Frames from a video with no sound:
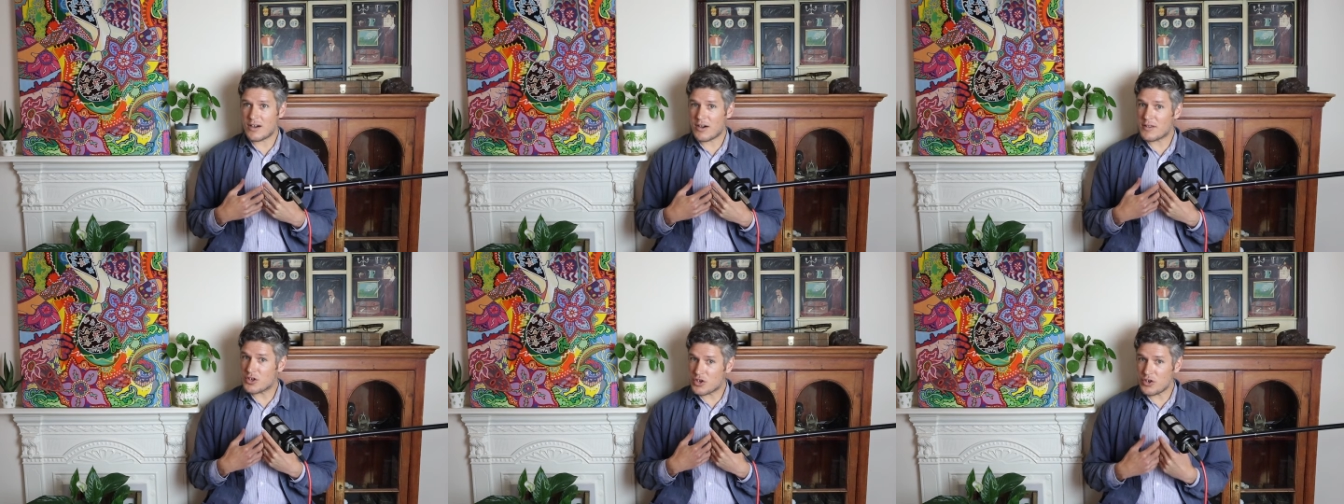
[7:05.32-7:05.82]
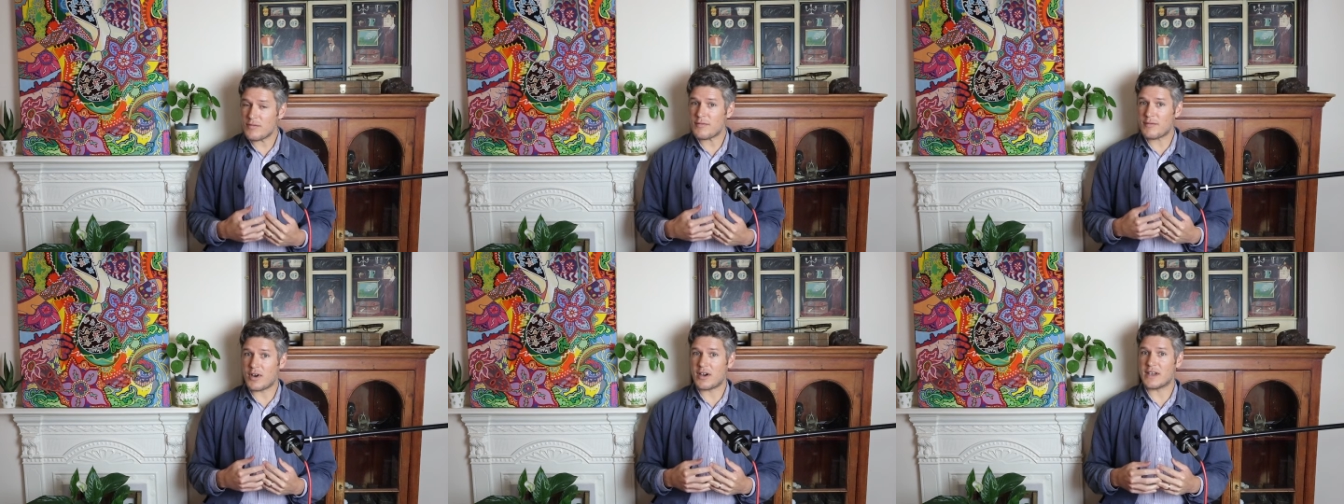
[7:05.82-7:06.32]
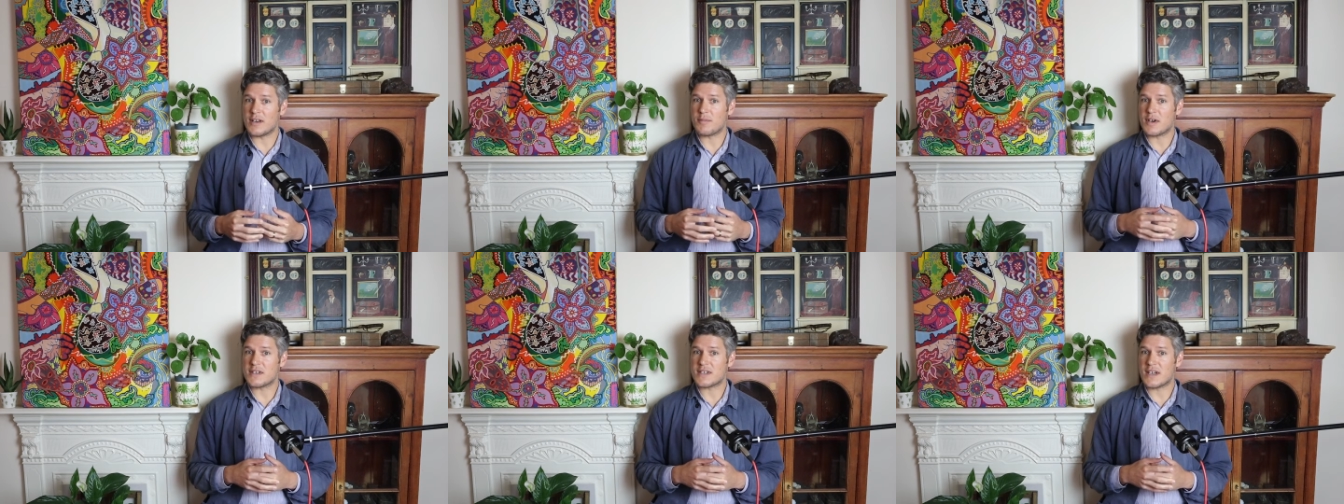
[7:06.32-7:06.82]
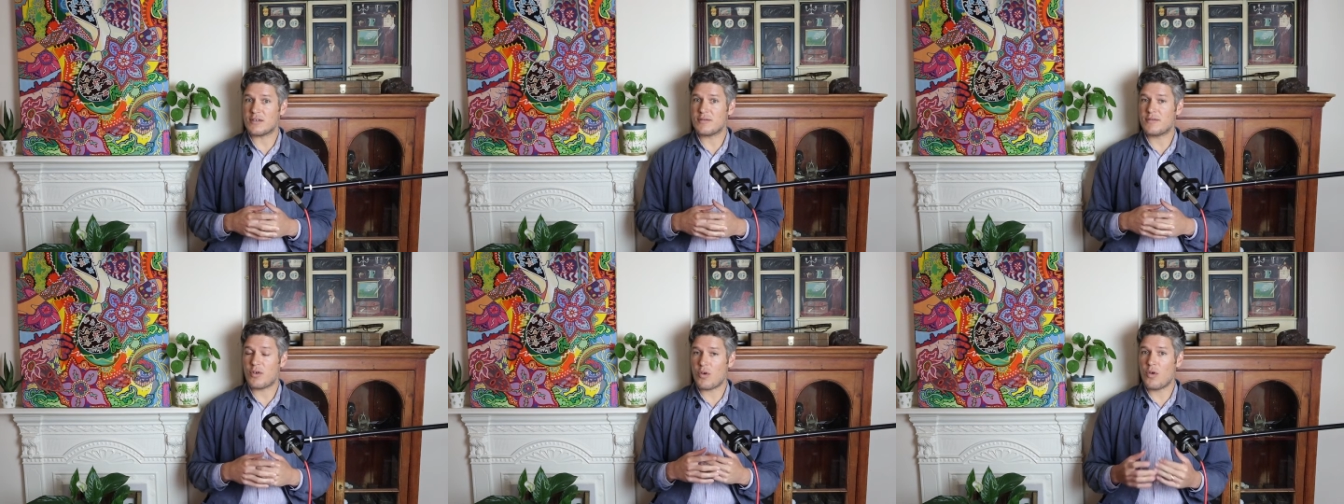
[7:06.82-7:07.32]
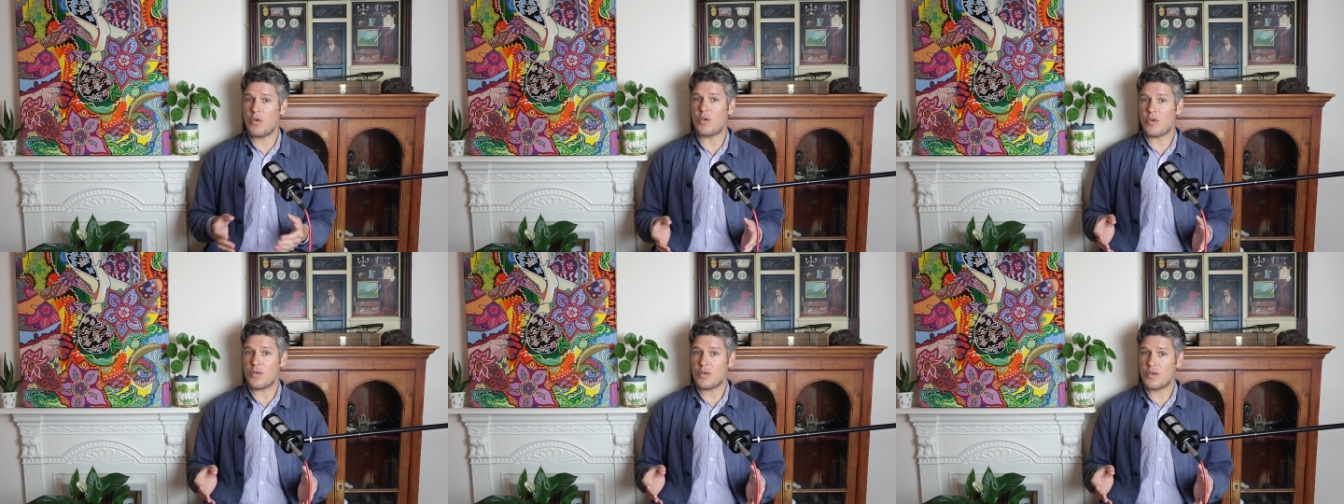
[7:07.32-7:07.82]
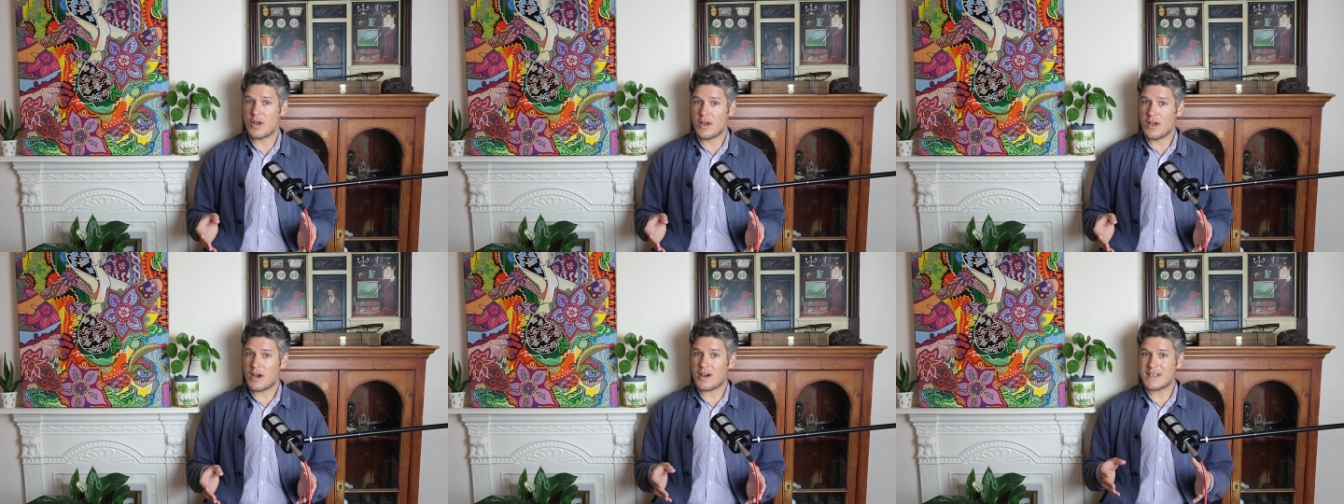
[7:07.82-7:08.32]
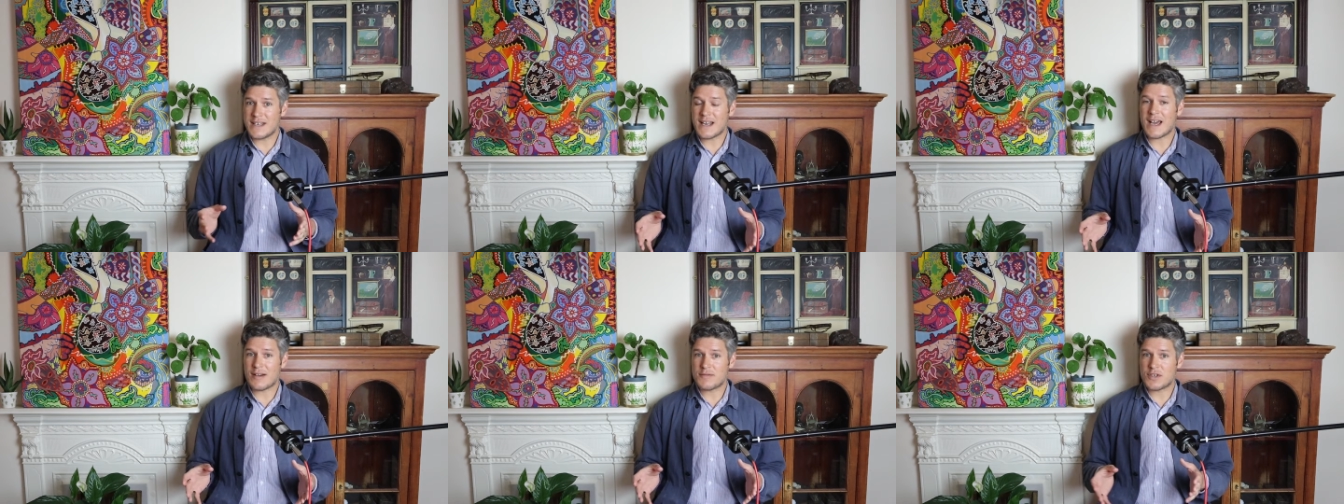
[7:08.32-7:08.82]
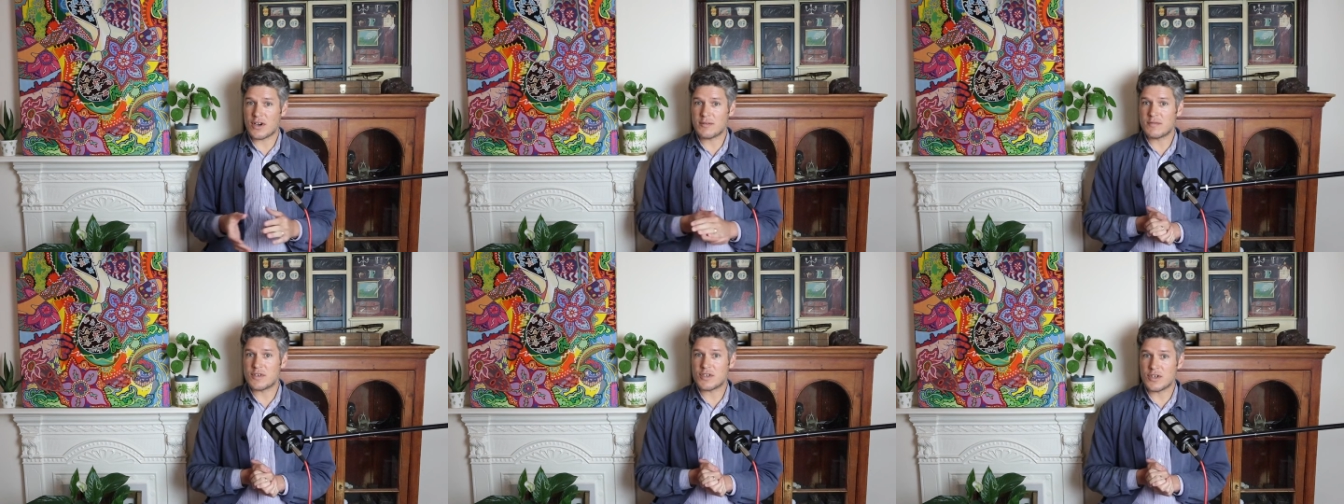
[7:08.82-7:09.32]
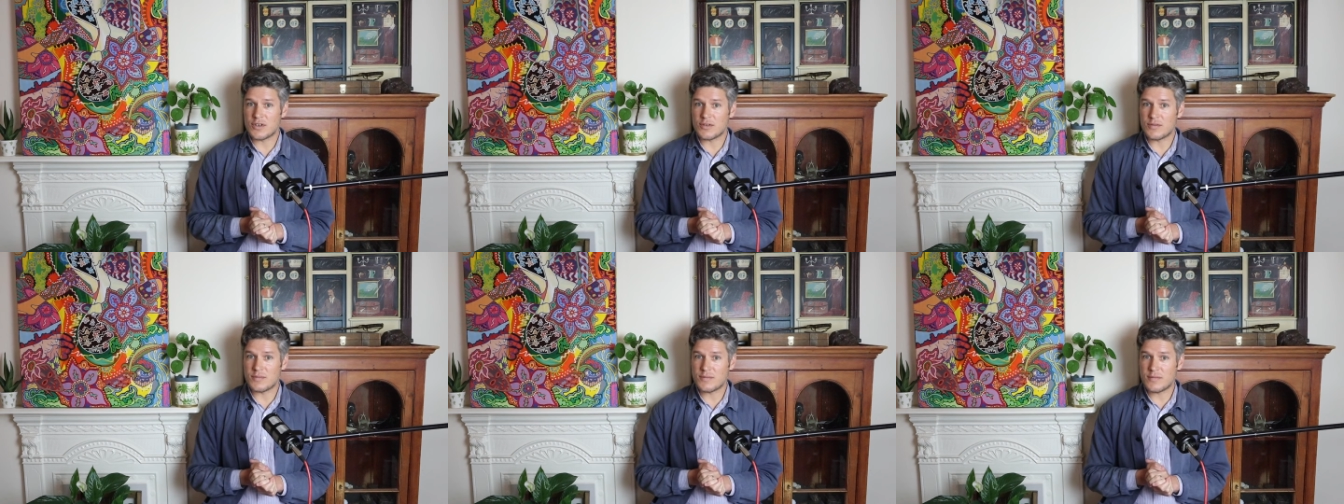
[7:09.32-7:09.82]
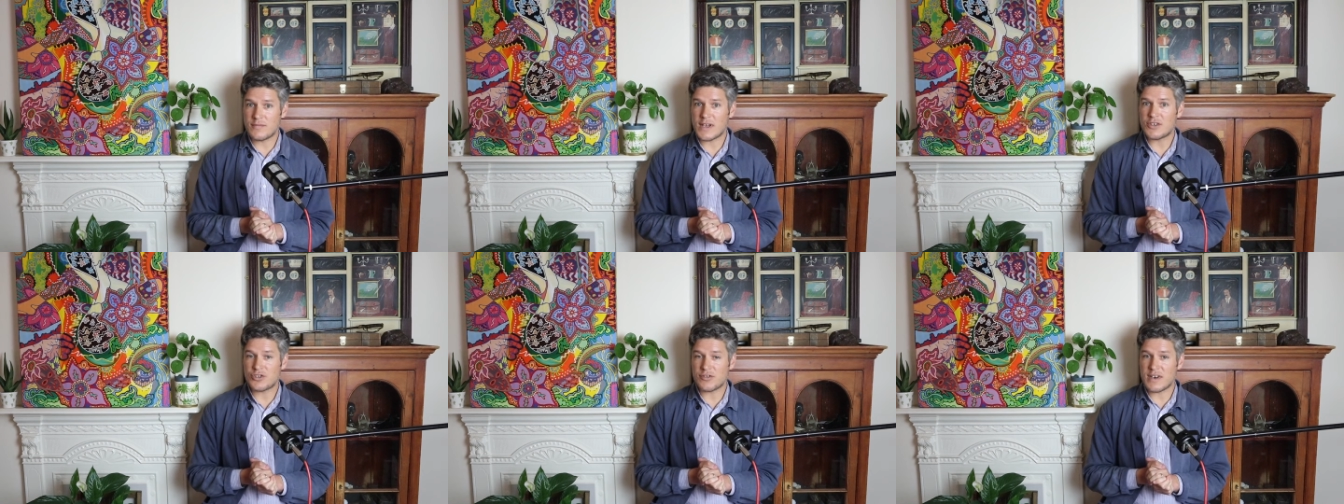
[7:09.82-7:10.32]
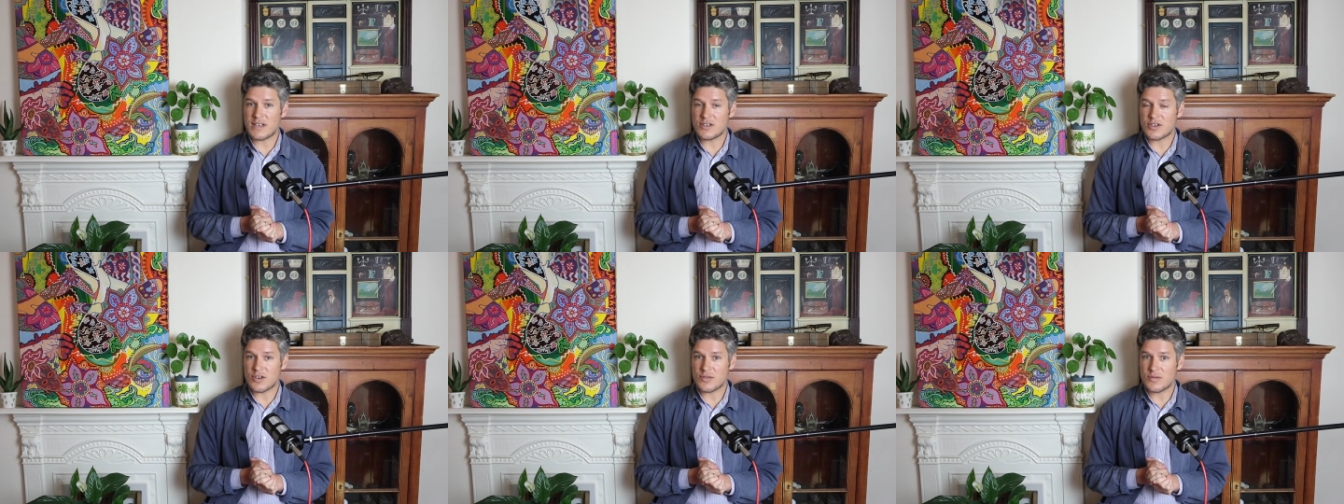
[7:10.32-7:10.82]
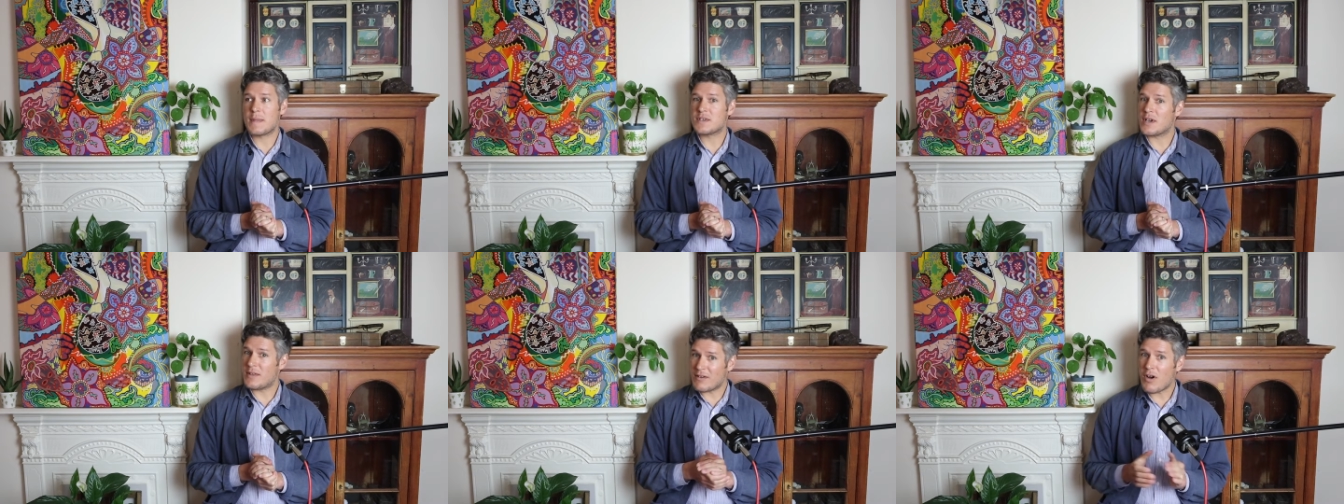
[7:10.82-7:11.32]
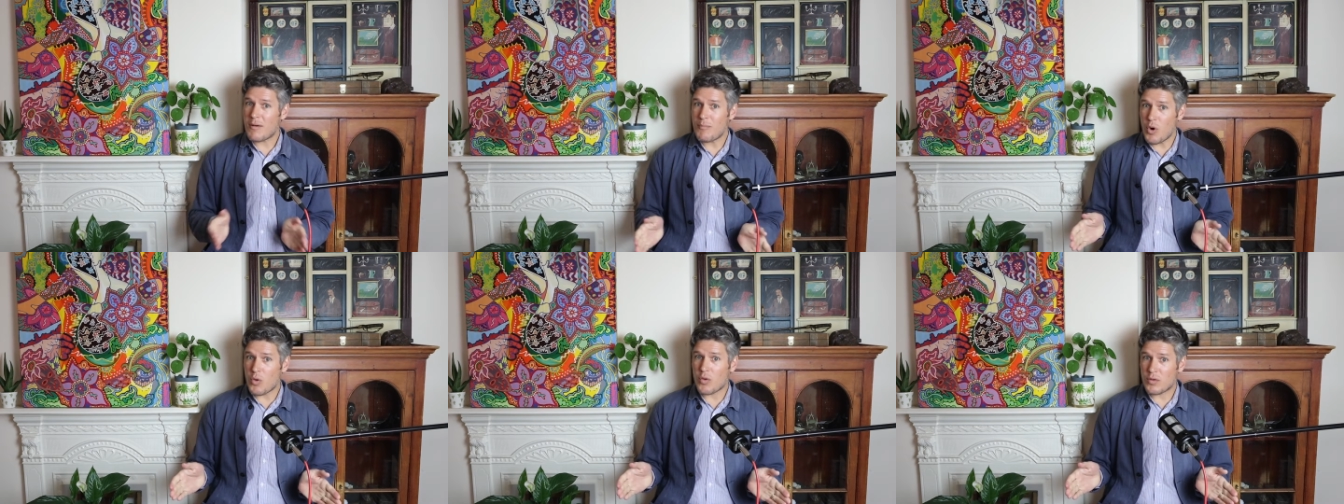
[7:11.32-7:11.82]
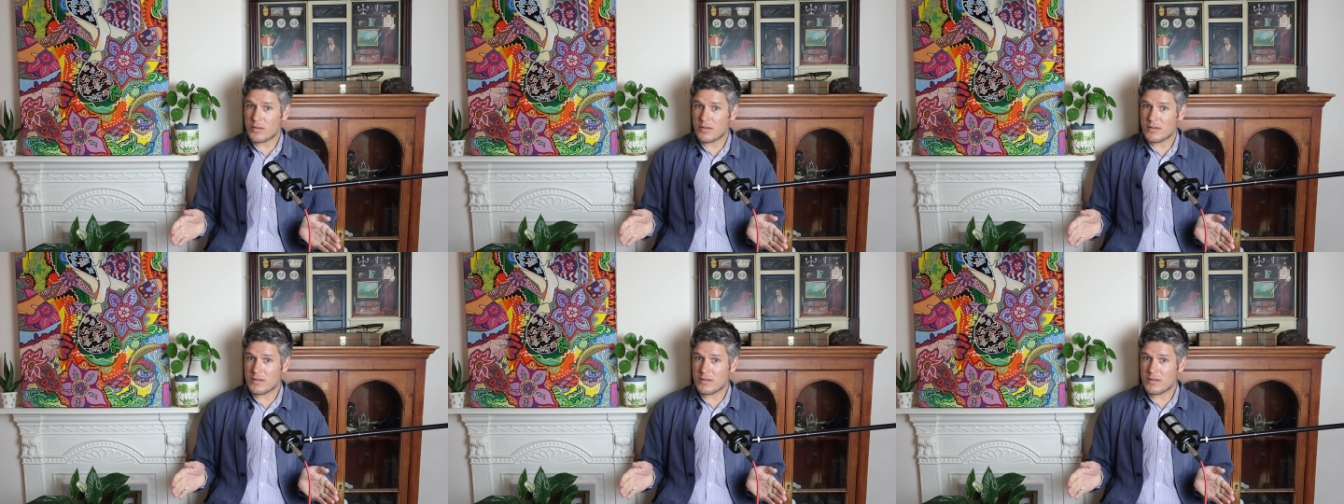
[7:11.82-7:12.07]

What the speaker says: either couldn't find myself or I didn't have time to venture into. So there are more.